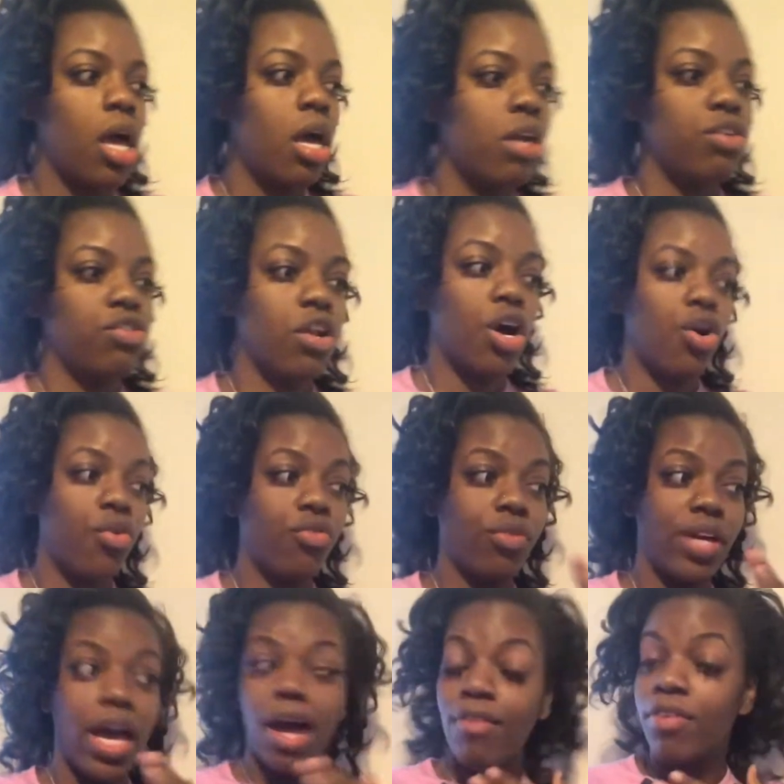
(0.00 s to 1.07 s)
You know, if we
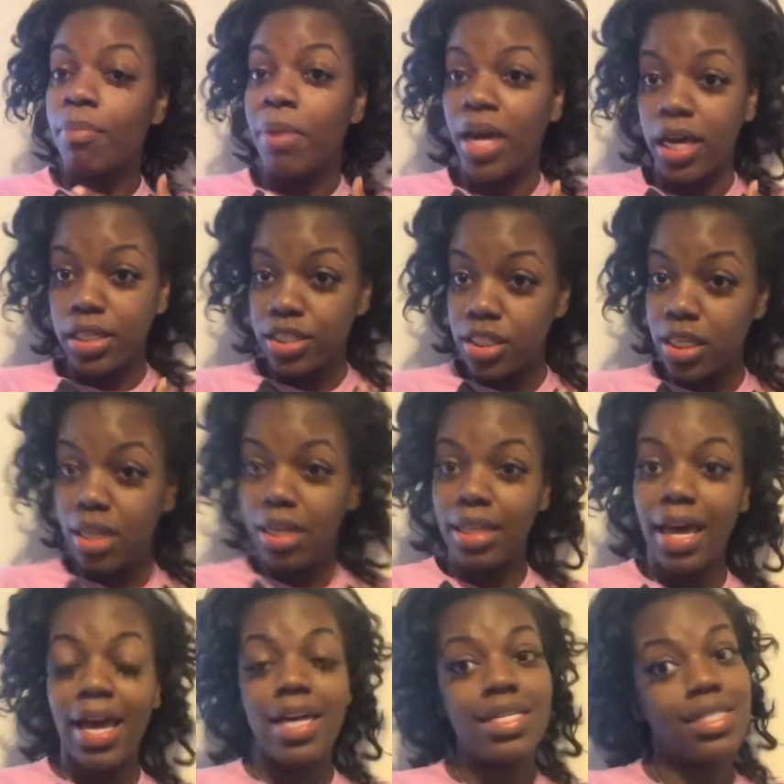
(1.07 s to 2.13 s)
have a patient
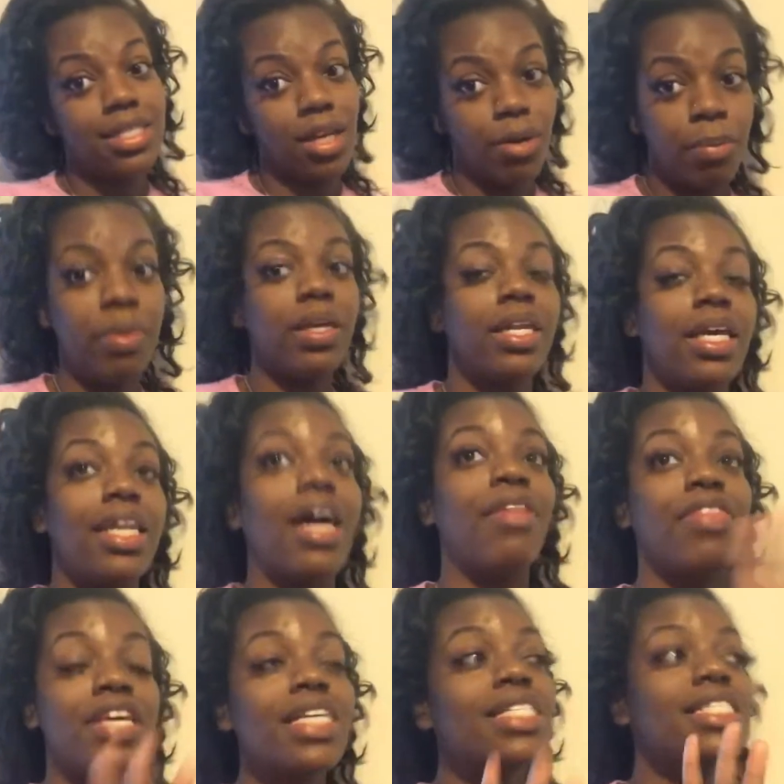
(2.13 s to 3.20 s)
that has COPD. Now,
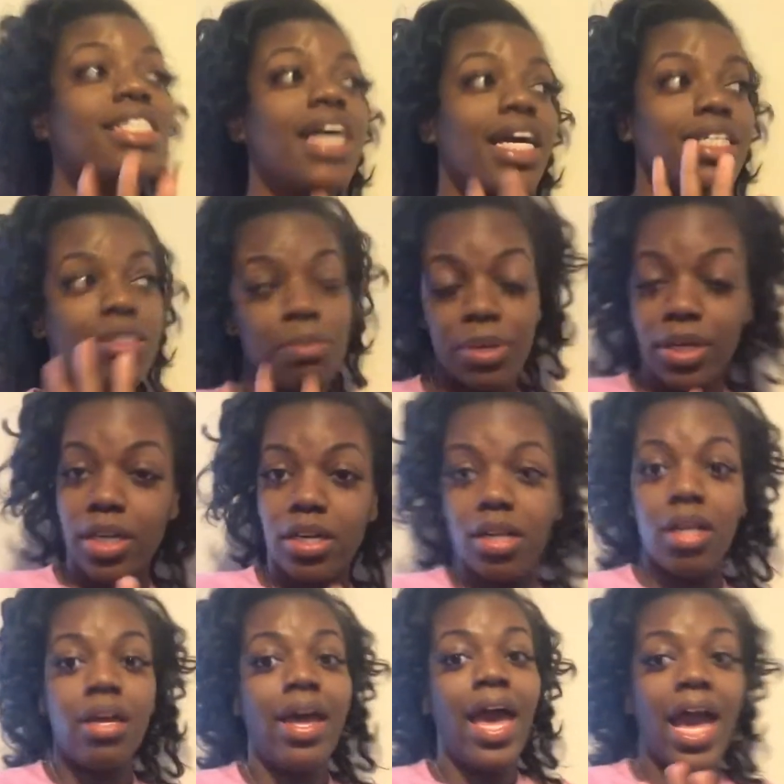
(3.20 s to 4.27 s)
this textbook,
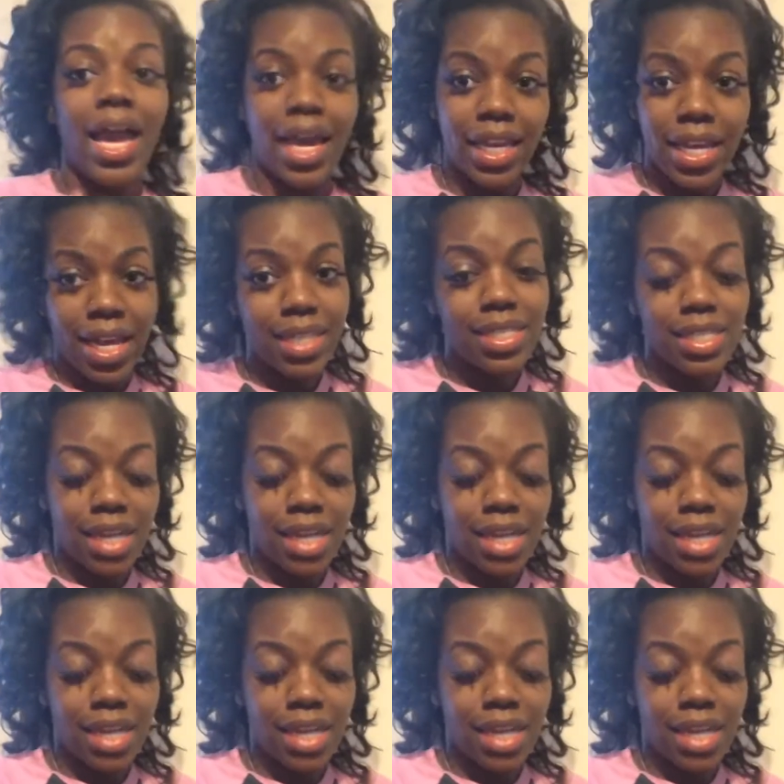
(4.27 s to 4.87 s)
88 to